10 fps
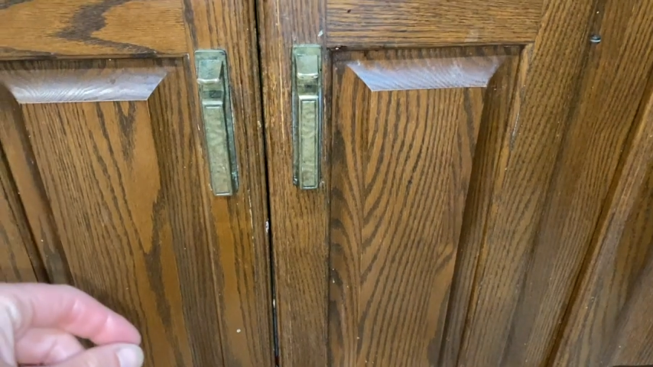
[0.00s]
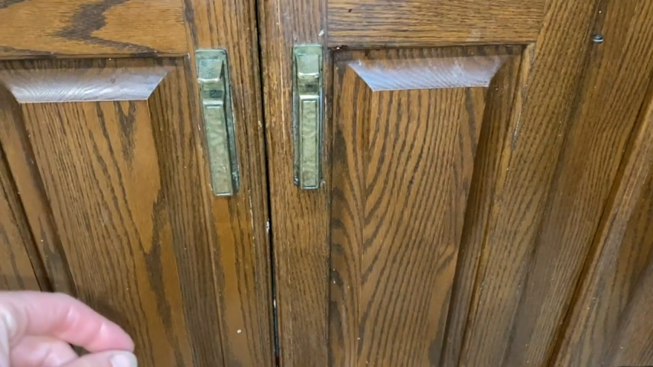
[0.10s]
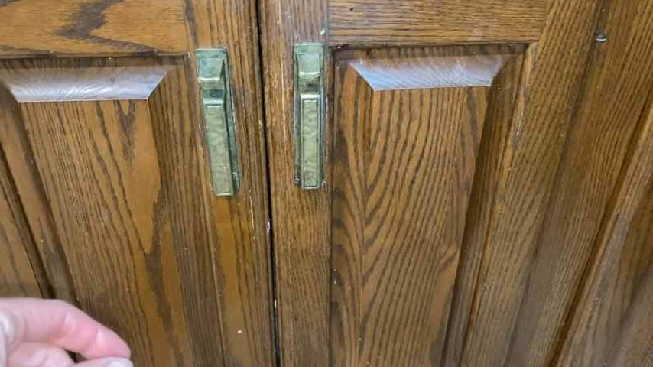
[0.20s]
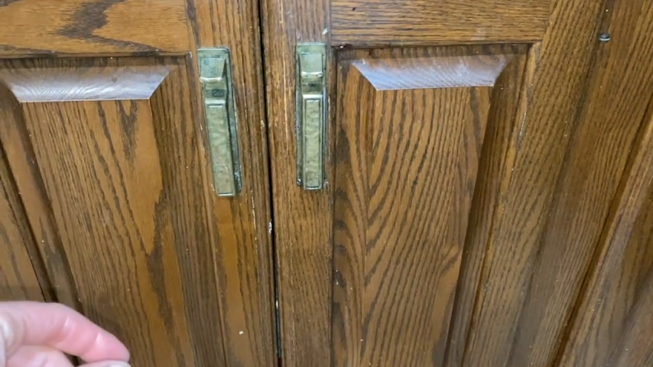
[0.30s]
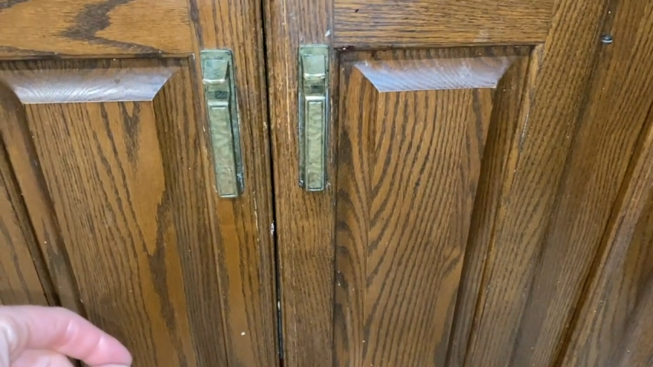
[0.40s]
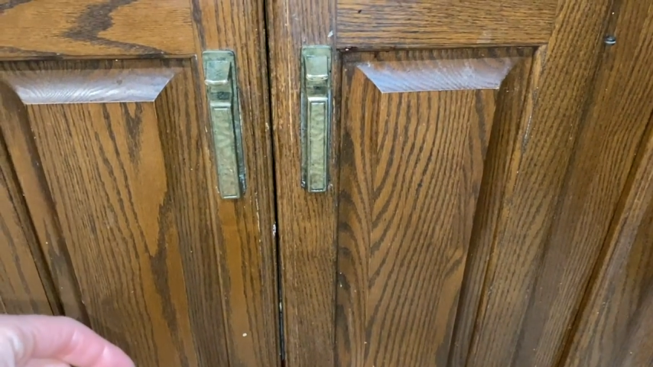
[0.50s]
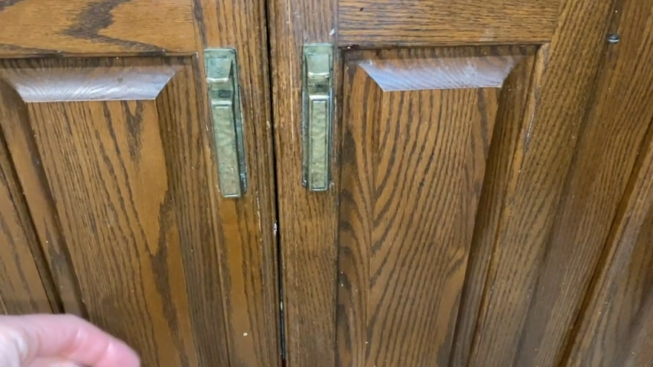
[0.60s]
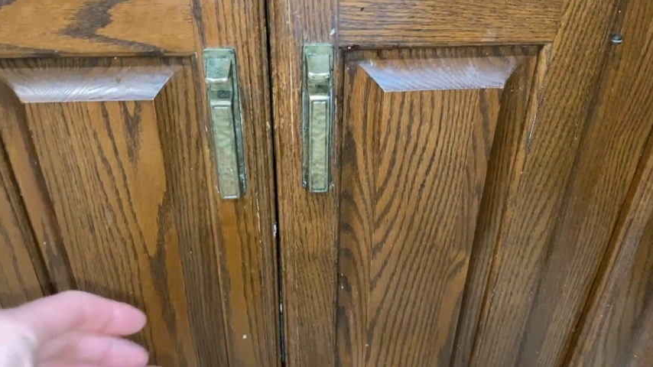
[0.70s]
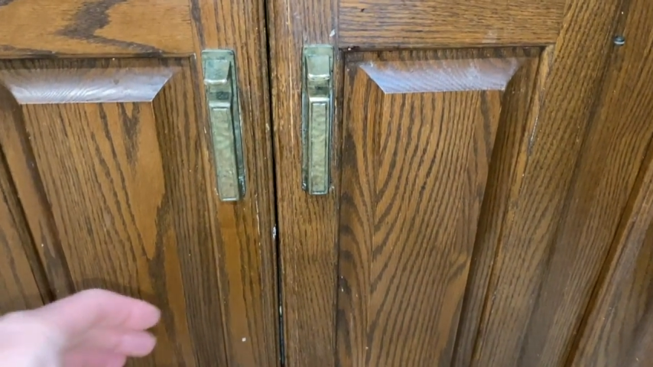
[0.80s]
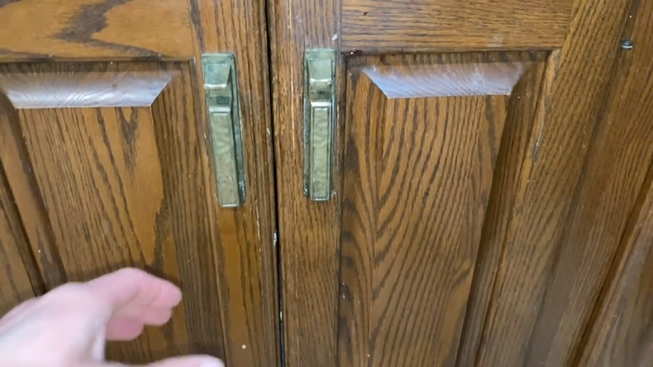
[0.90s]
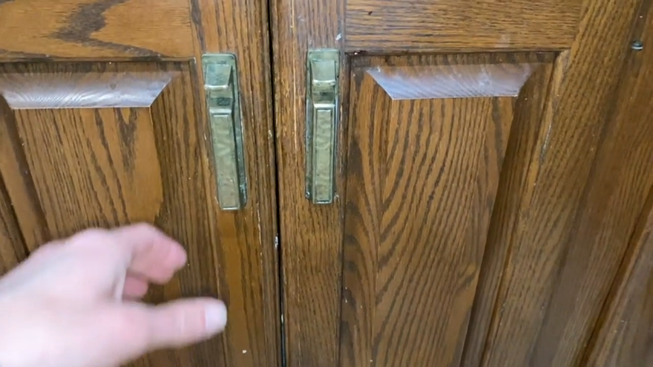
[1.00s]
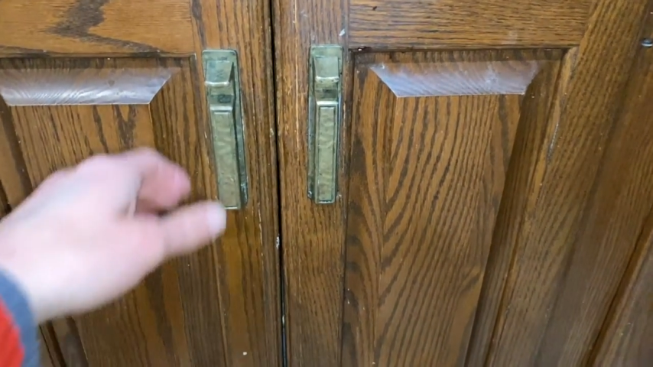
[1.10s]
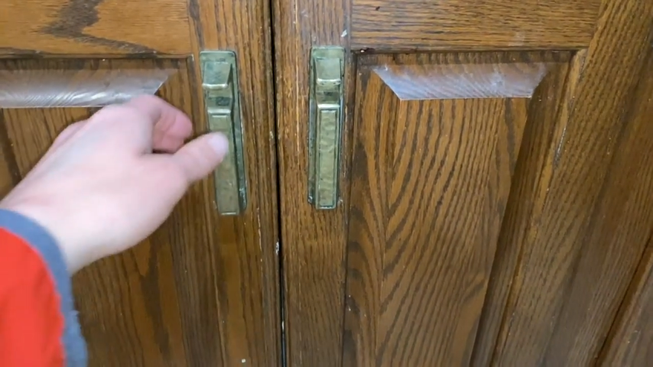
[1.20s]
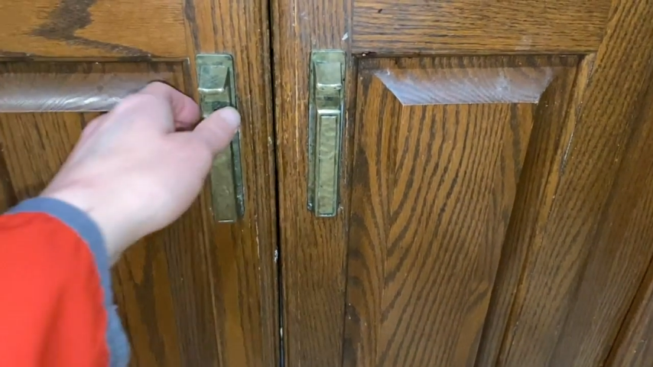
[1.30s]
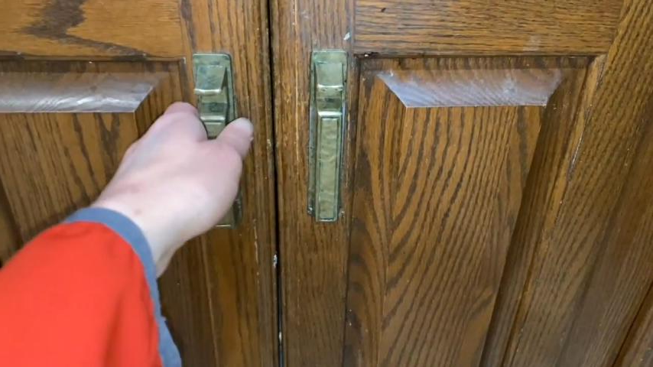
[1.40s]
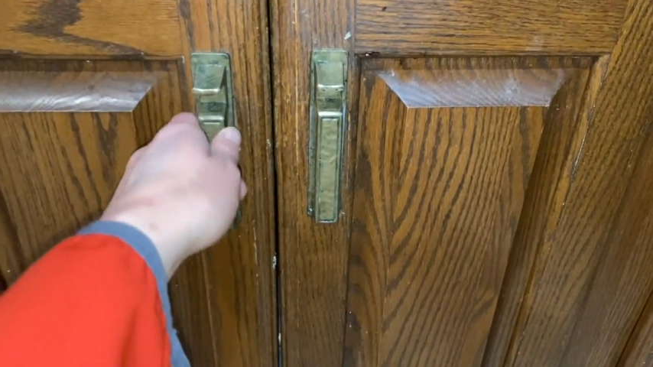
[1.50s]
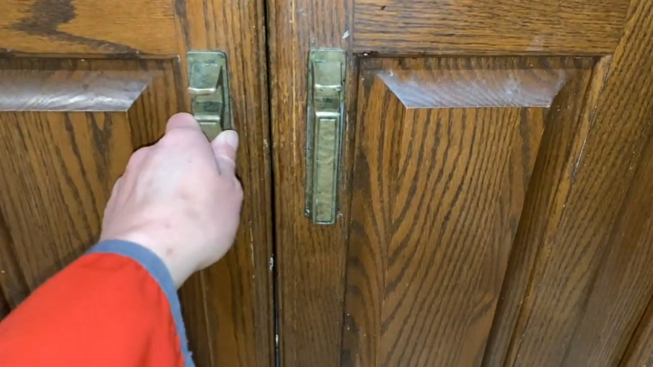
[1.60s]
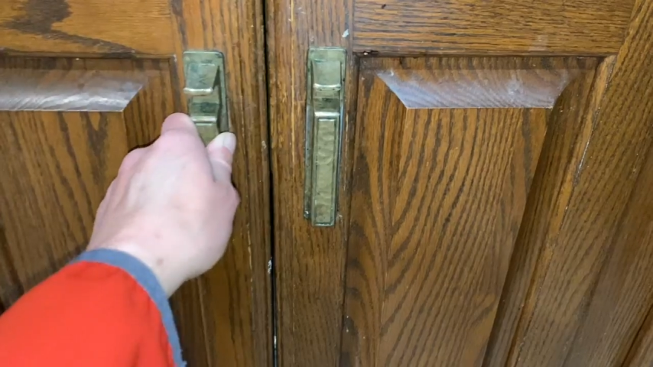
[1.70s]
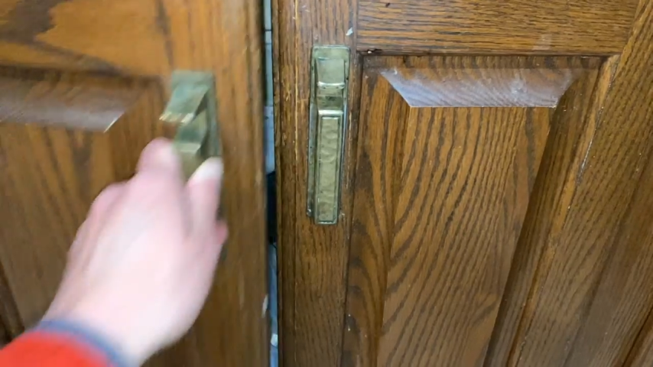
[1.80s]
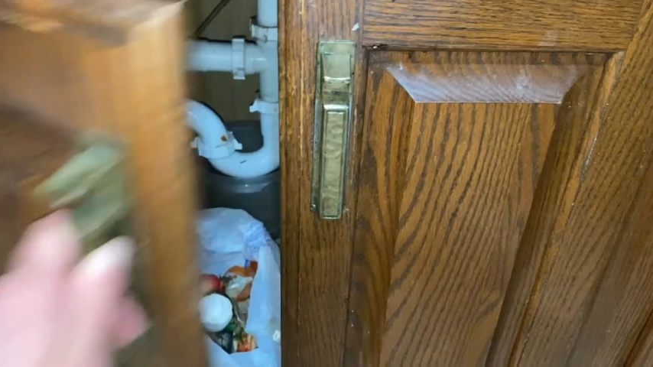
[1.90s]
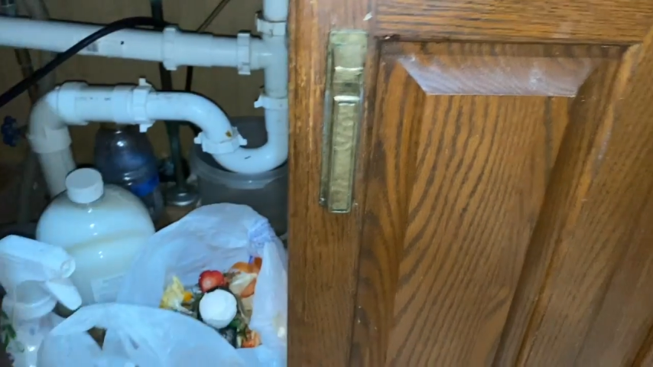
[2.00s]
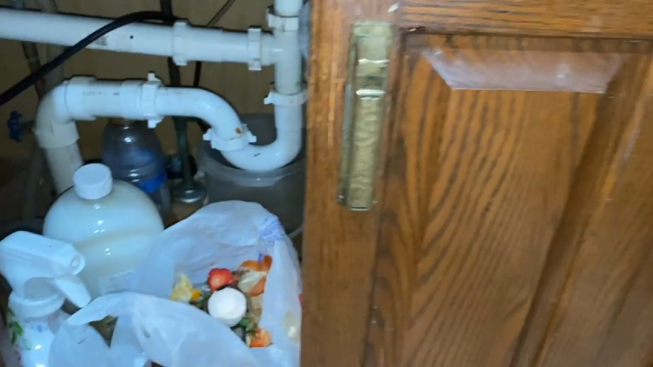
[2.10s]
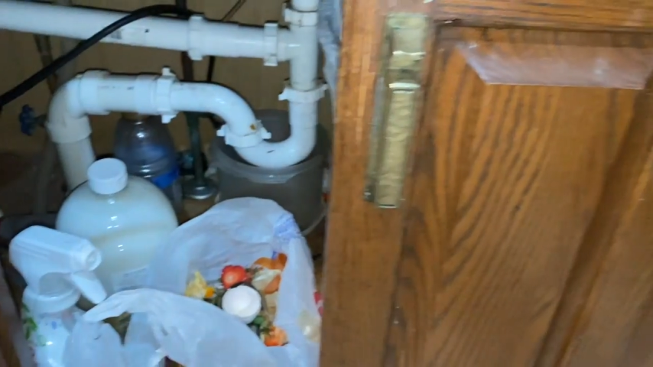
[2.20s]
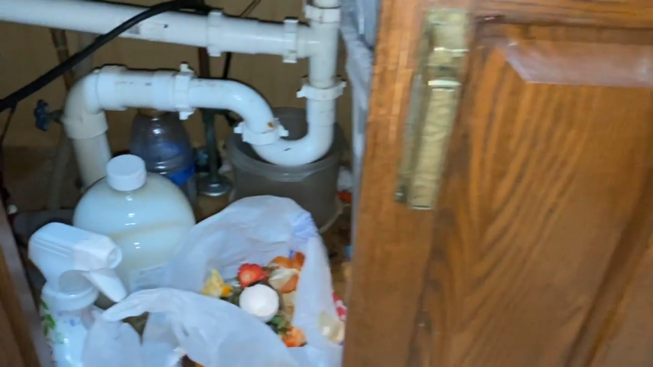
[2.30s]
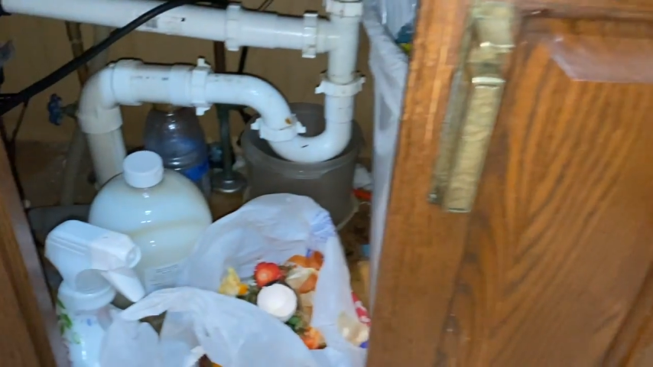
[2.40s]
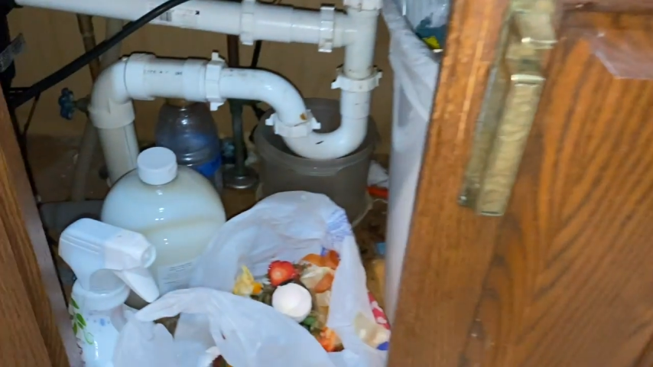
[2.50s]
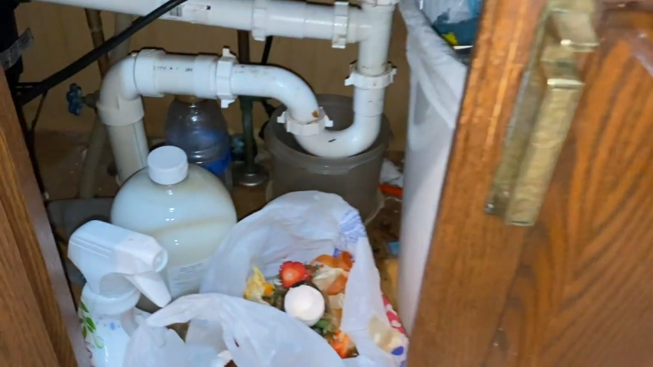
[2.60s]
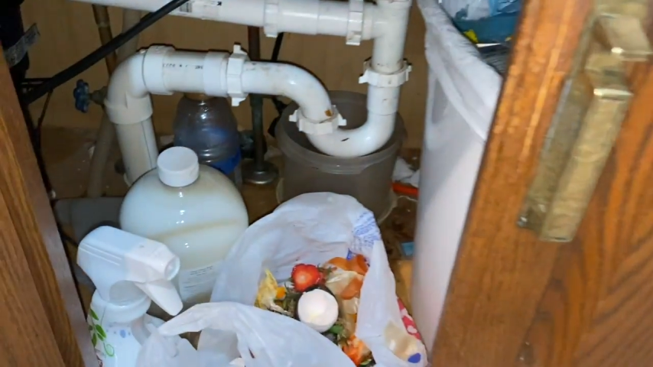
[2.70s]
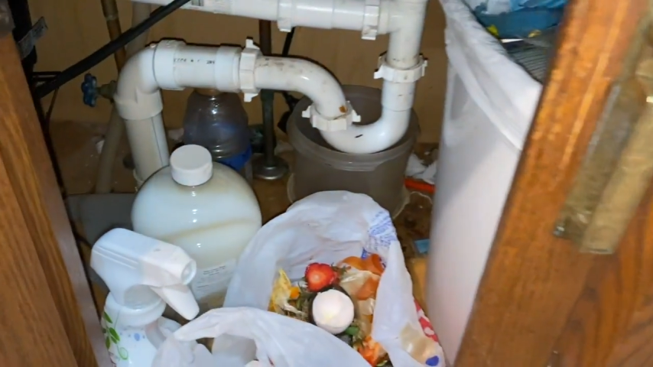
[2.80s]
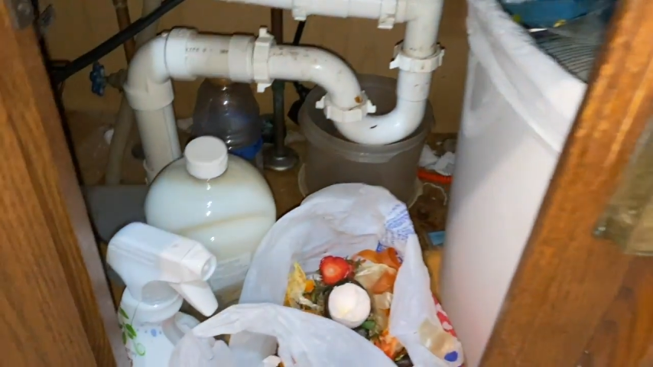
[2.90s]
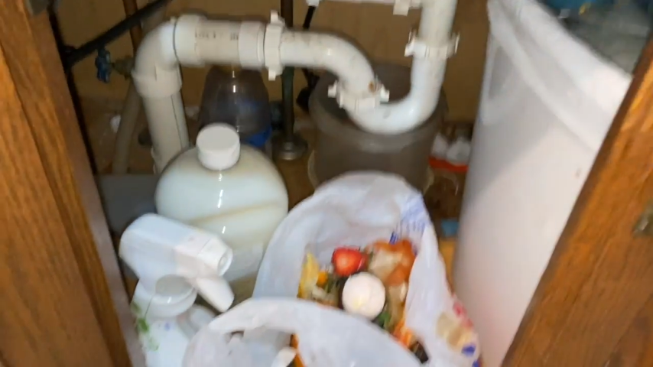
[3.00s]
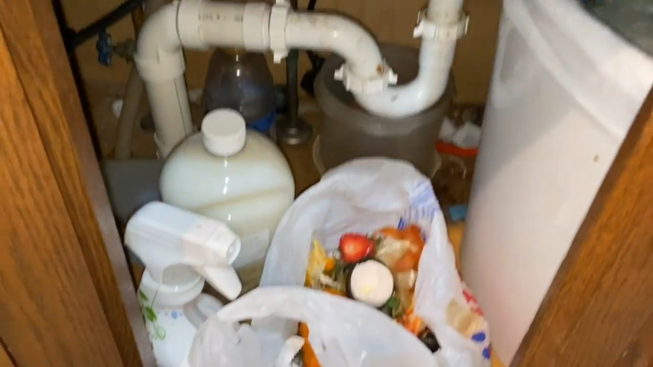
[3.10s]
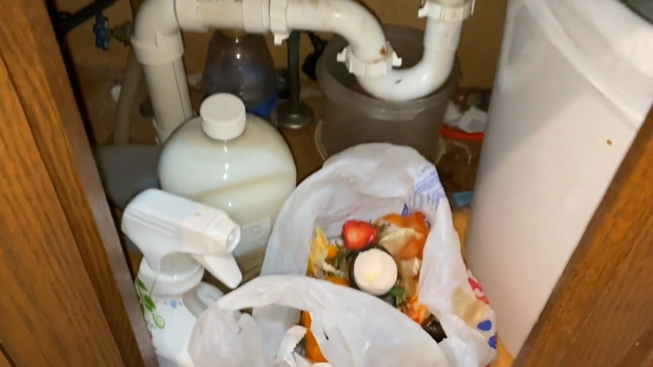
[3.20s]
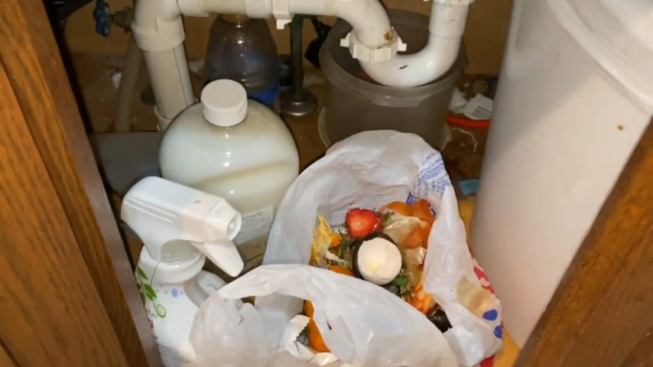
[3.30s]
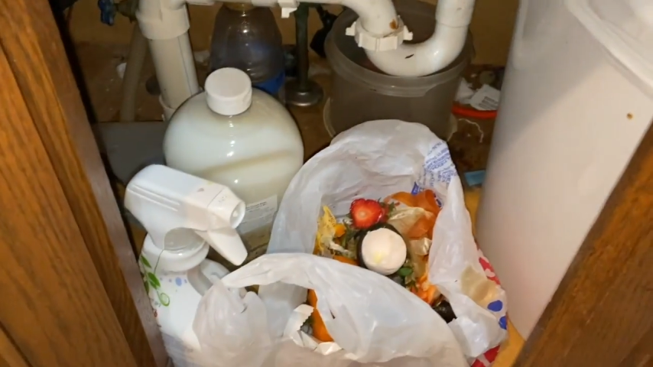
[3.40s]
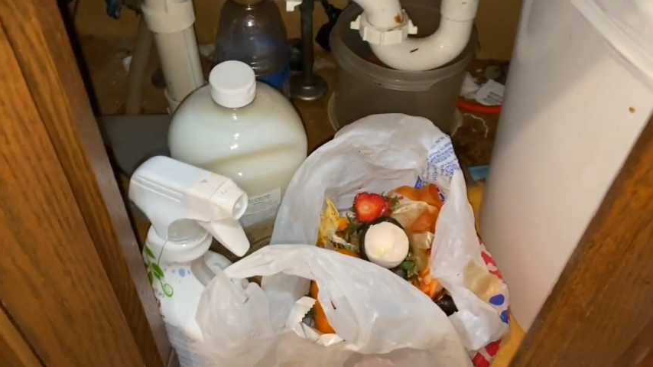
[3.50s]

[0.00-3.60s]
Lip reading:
[unreadable: no face in view]